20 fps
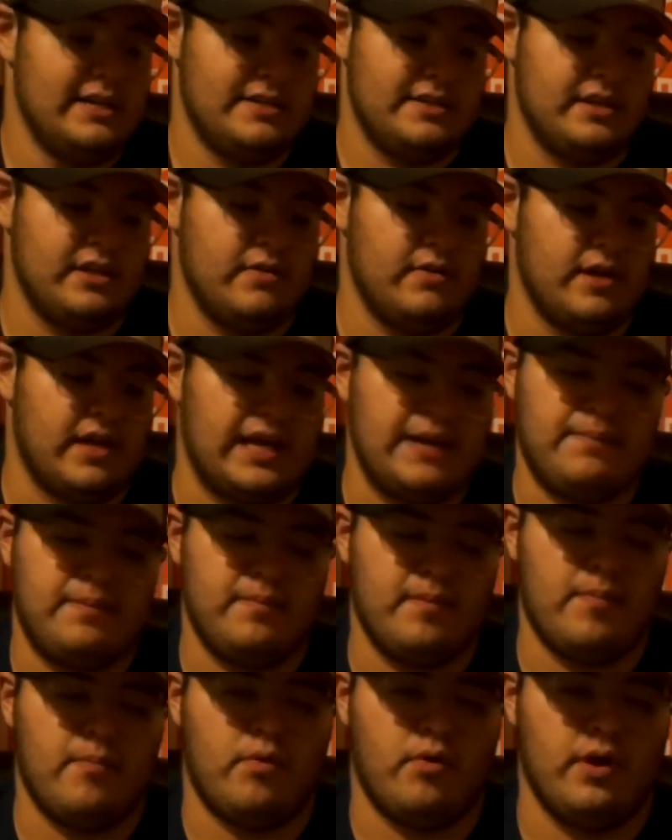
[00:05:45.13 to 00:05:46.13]
So you know what? Keep
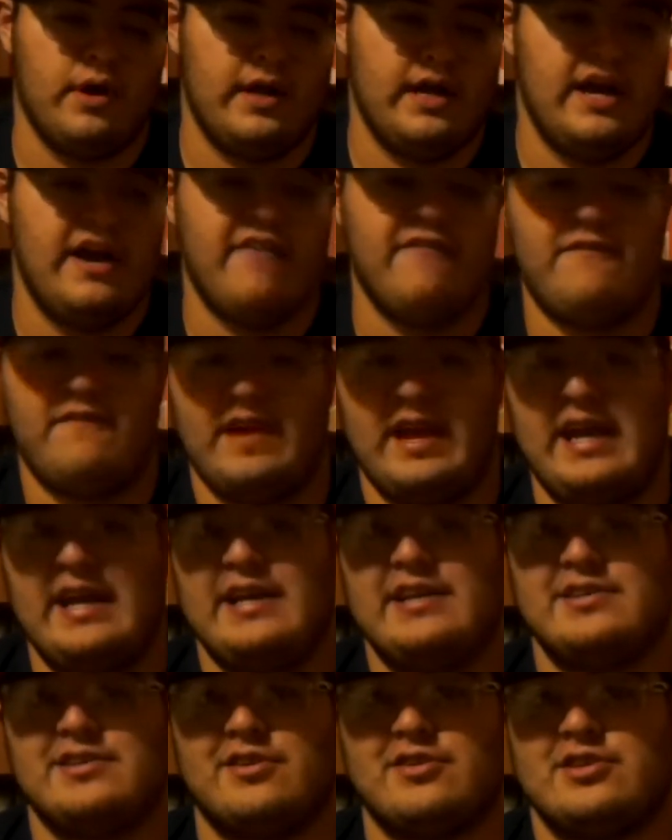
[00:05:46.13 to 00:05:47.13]
him aboard.
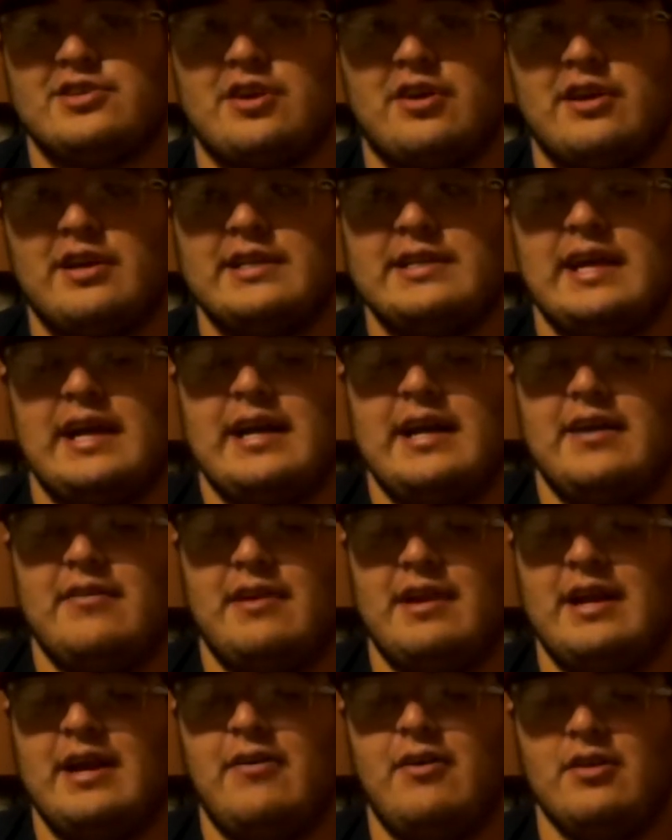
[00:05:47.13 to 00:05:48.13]
Fant is our starting tight end
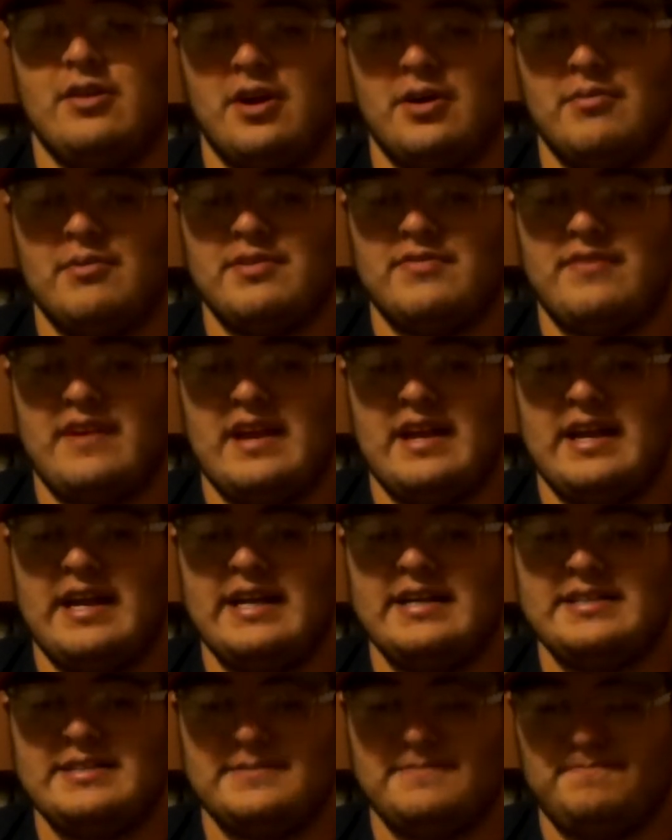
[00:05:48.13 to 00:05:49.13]
right now, along with Van
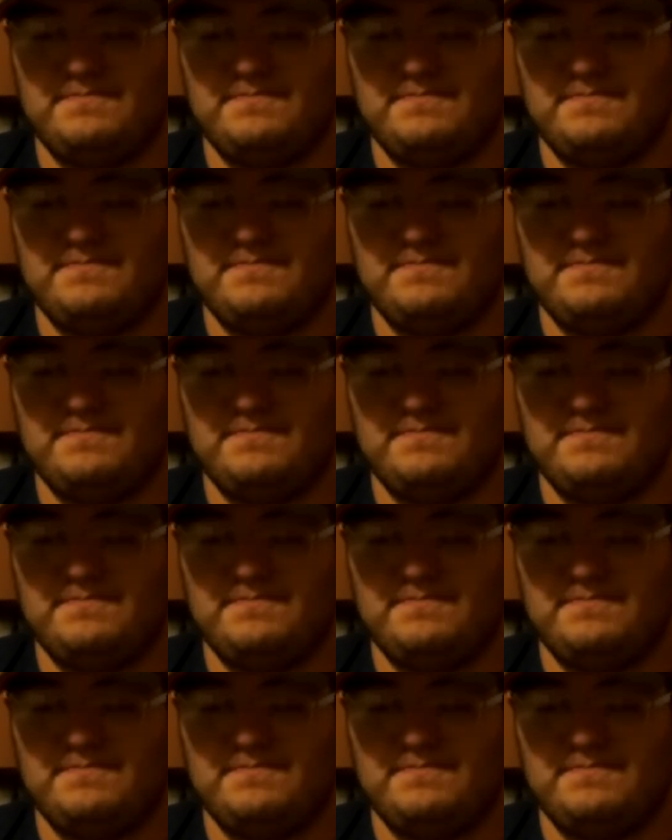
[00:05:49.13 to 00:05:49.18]
Nett.